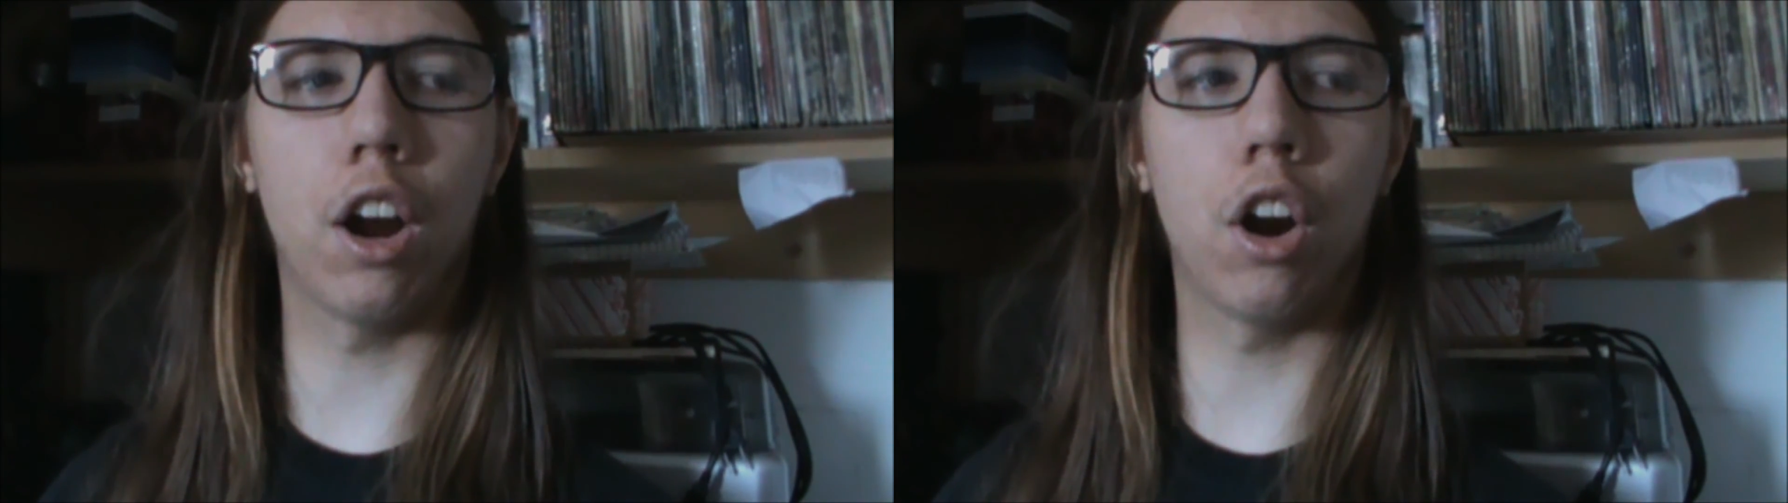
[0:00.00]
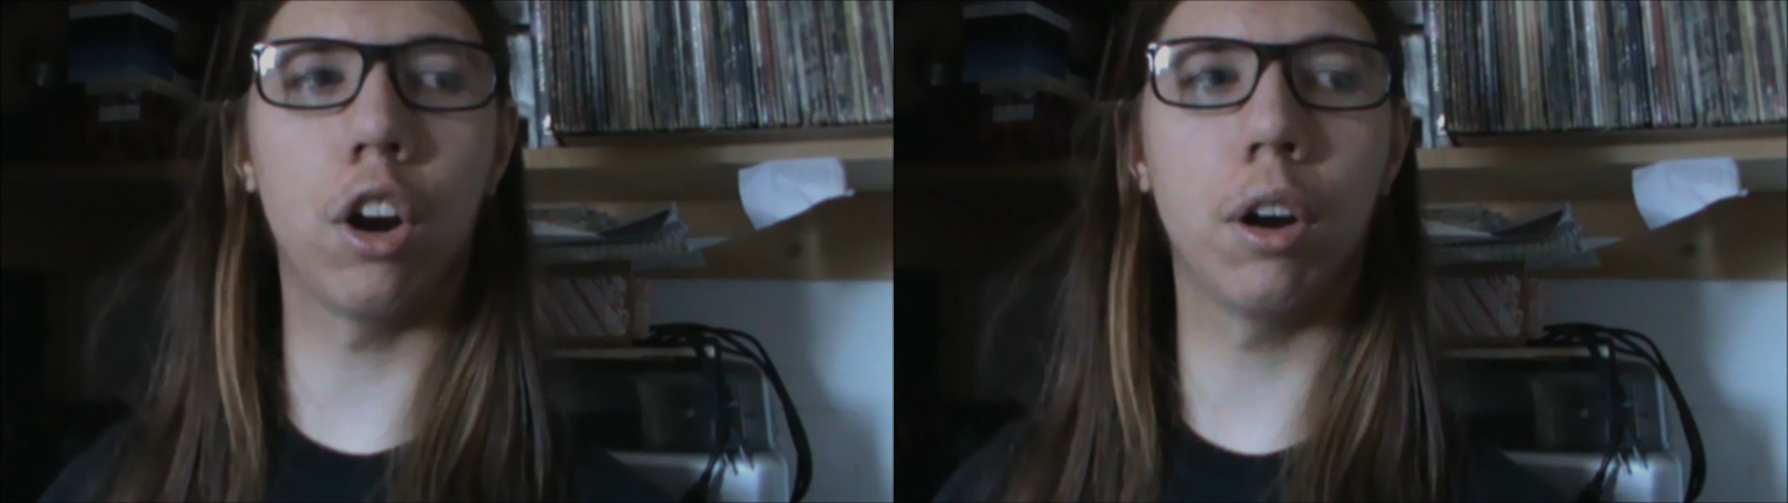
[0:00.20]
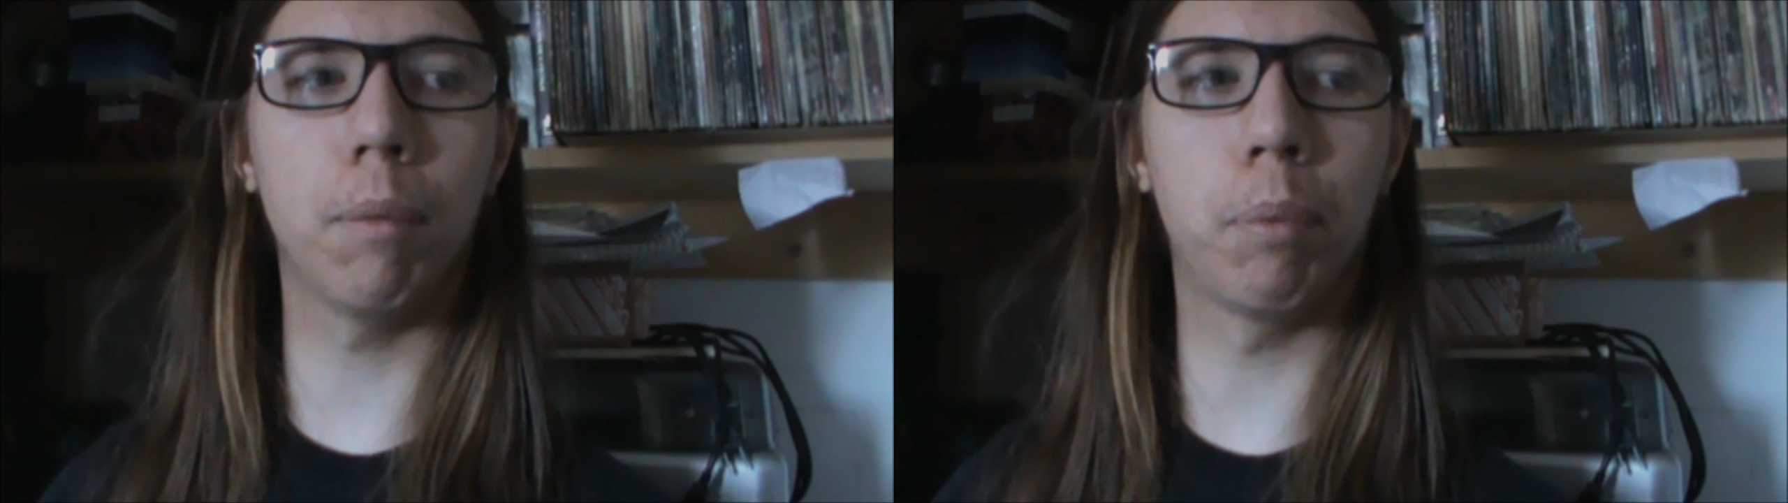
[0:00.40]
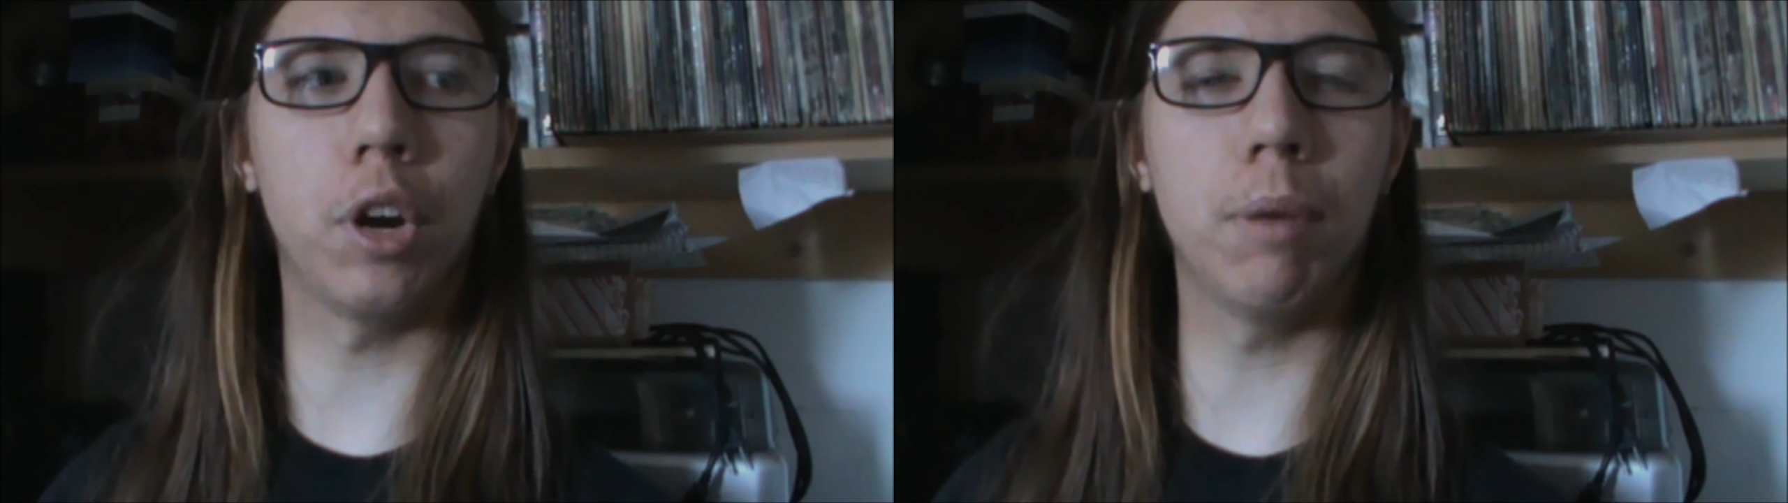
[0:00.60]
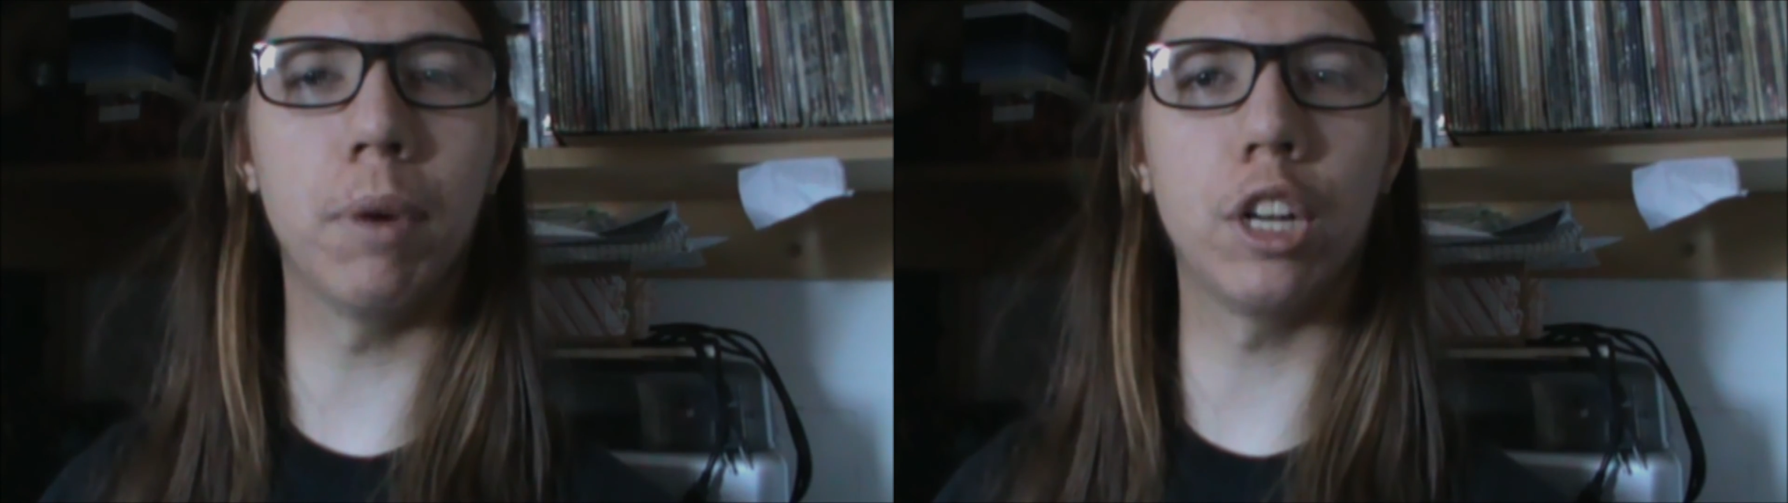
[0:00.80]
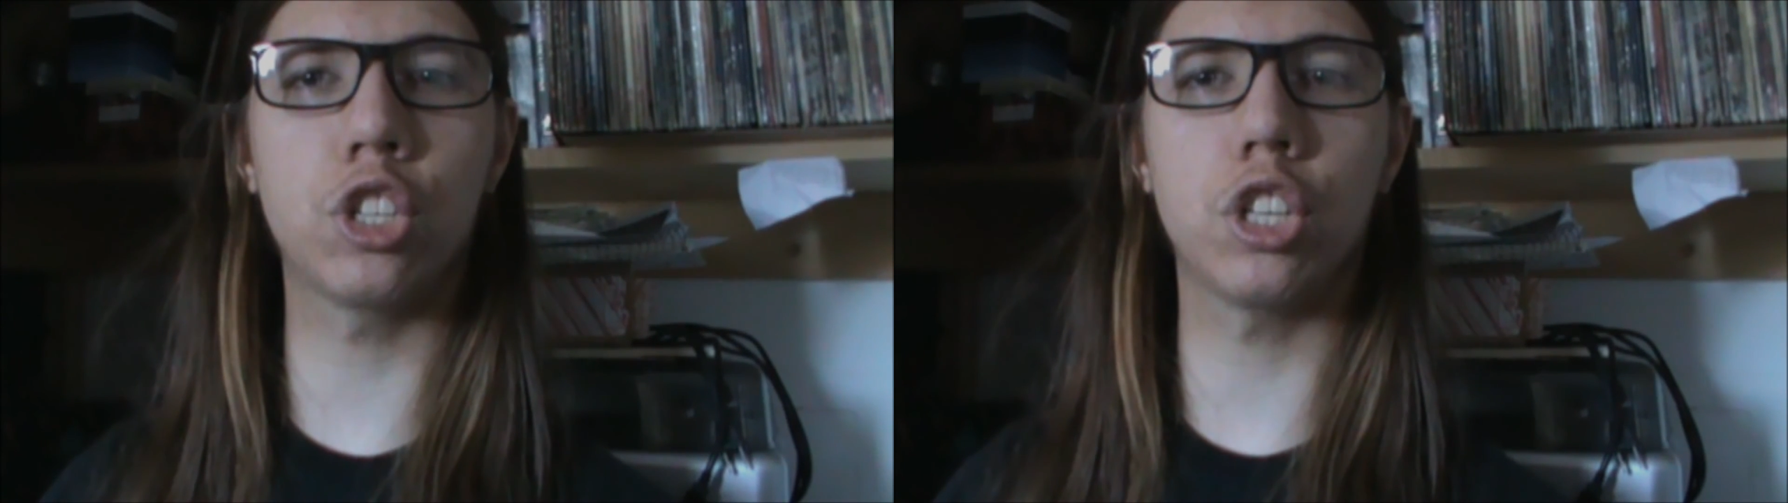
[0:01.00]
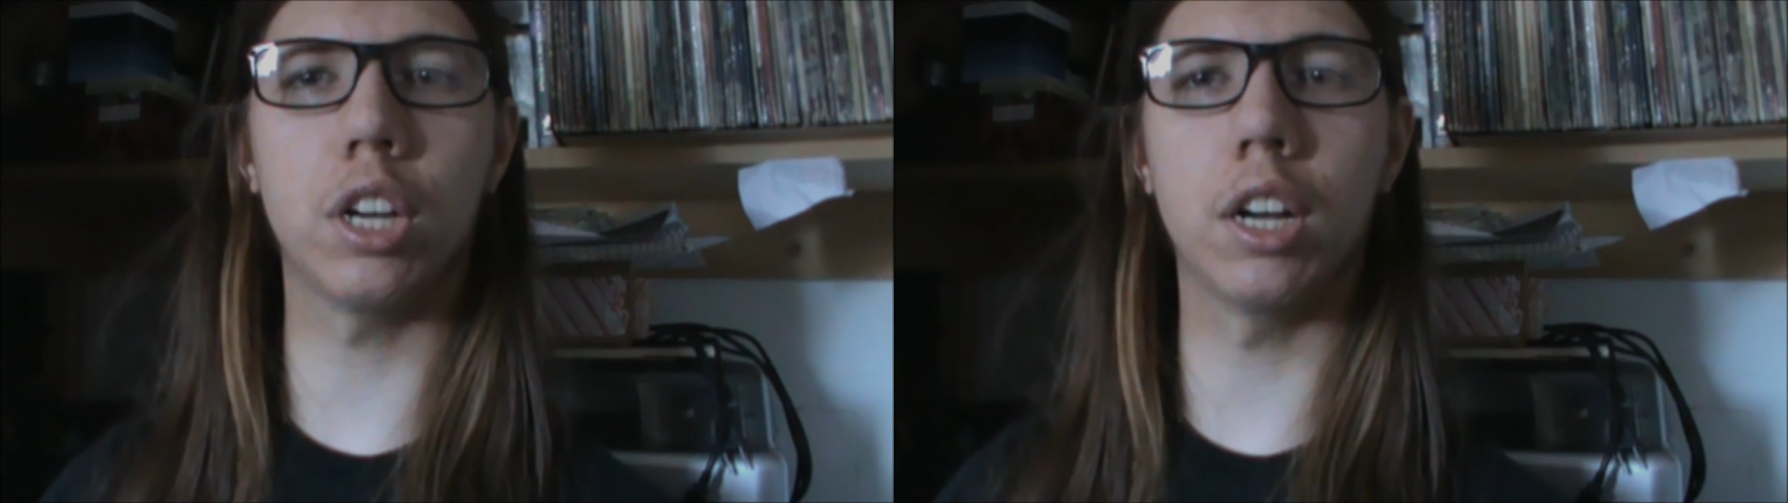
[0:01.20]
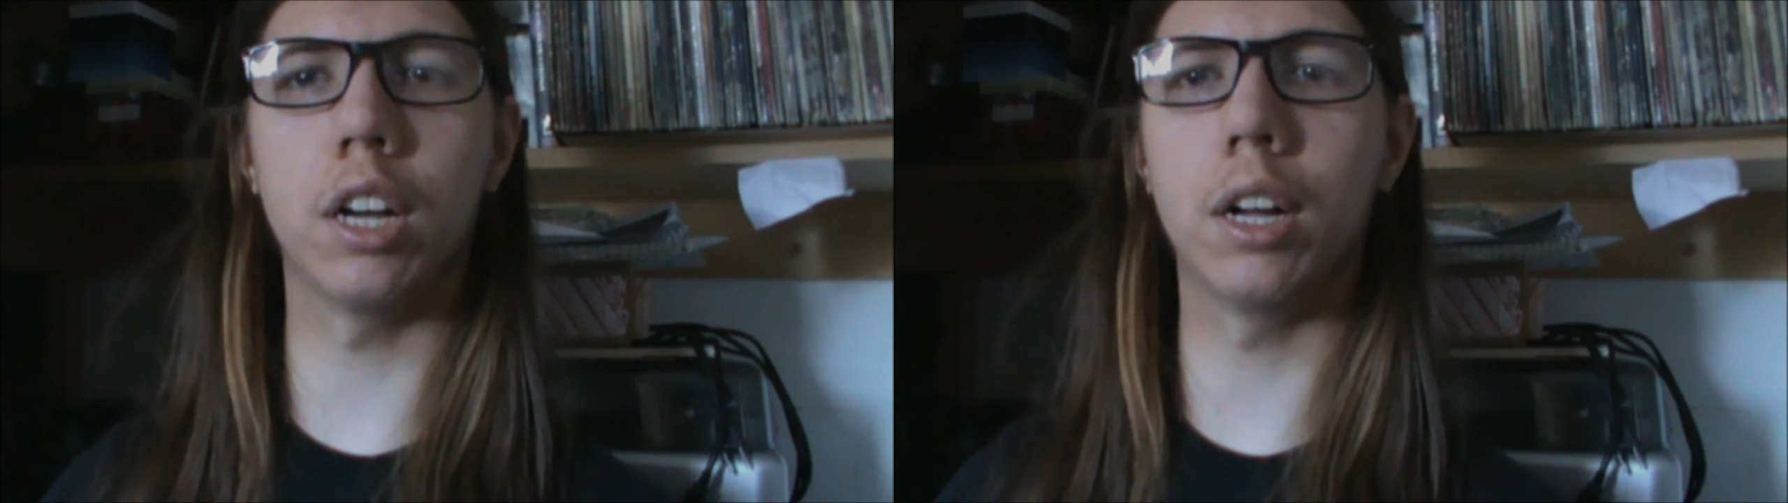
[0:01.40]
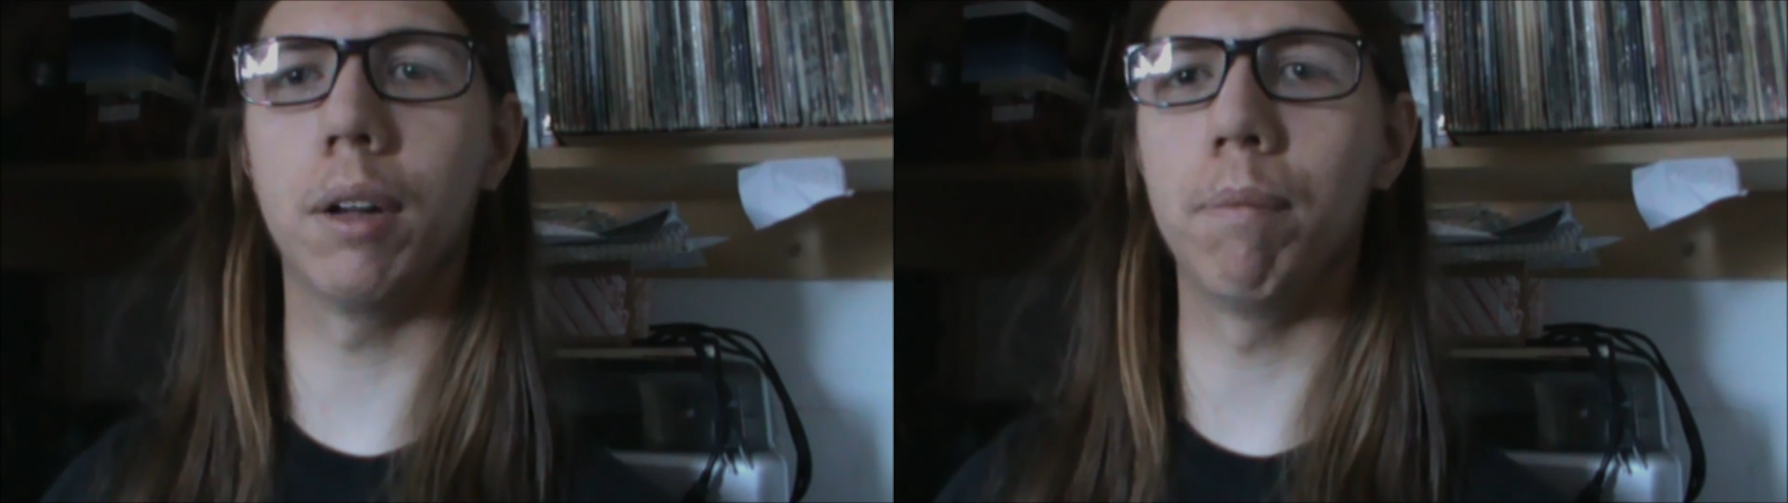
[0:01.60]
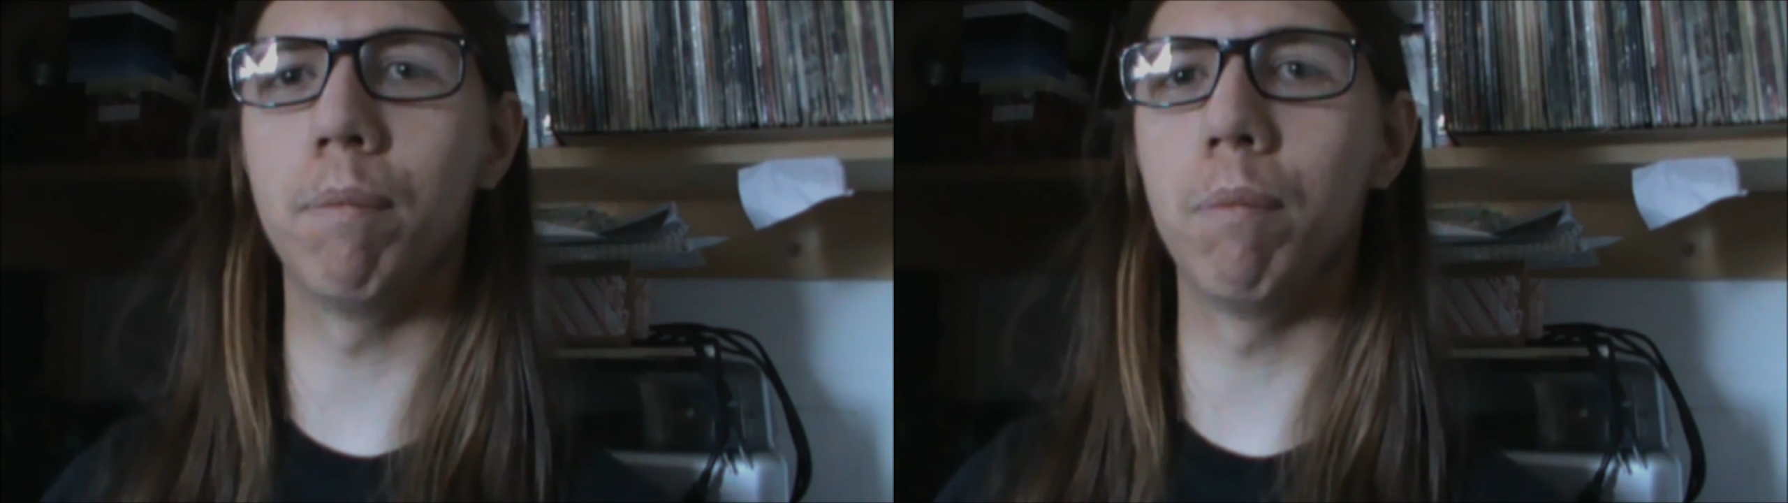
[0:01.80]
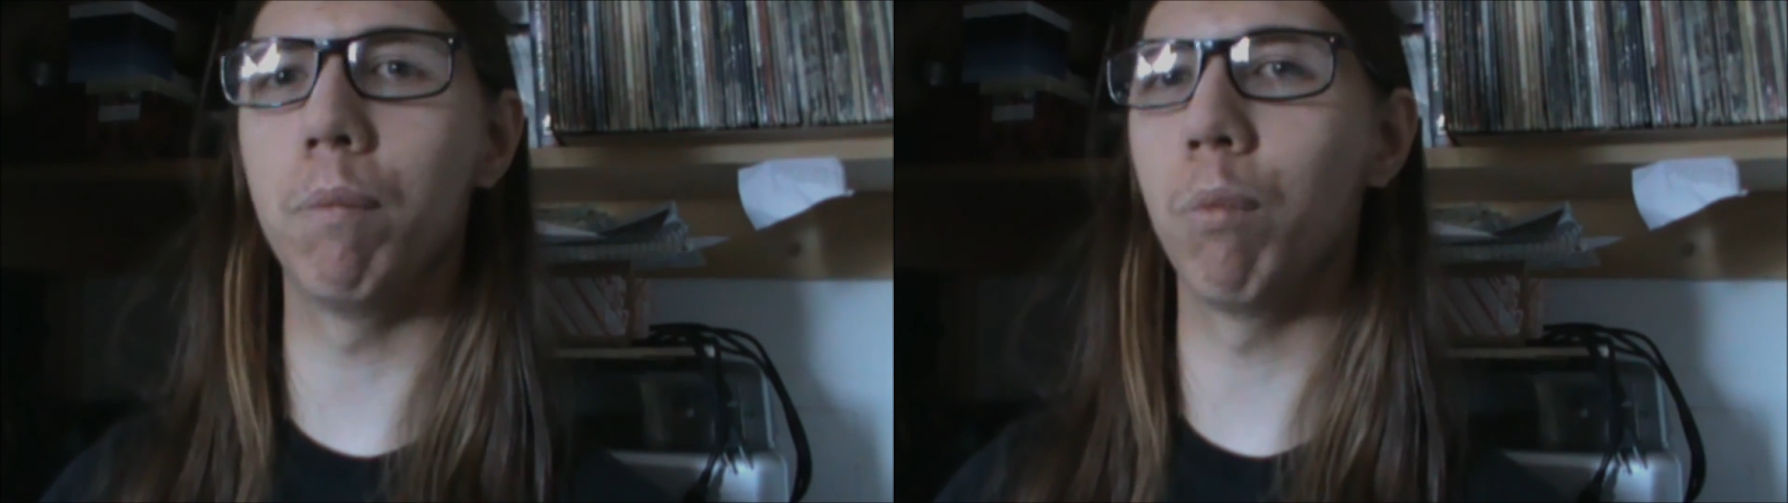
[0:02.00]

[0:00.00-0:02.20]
are pretty much one